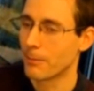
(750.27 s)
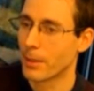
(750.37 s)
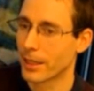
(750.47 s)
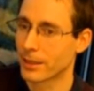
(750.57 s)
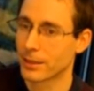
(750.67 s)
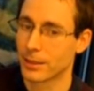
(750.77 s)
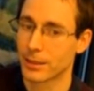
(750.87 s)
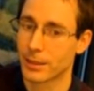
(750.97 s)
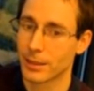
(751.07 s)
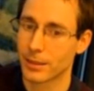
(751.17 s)
back in
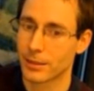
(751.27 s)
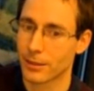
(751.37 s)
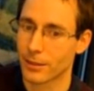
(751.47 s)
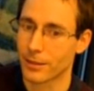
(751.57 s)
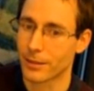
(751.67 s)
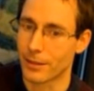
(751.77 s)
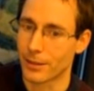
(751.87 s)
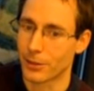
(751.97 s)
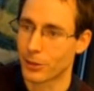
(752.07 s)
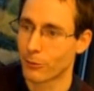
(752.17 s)
these days, and
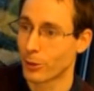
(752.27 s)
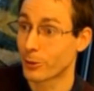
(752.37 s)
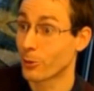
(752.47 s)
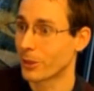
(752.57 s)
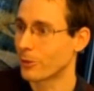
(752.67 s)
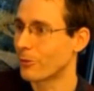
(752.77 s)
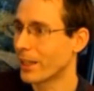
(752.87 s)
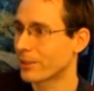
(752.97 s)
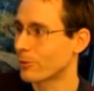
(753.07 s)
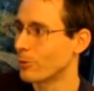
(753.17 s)
she was going to
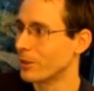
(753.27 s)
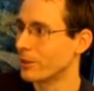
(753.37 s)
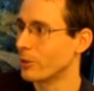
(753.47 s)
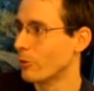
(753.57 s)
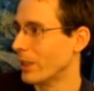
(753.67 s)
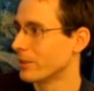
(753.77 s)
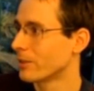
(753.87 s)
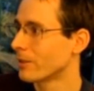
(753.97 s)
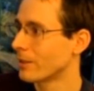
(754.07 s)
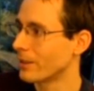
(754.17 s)
grad school in the
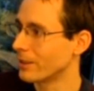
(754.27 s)
US.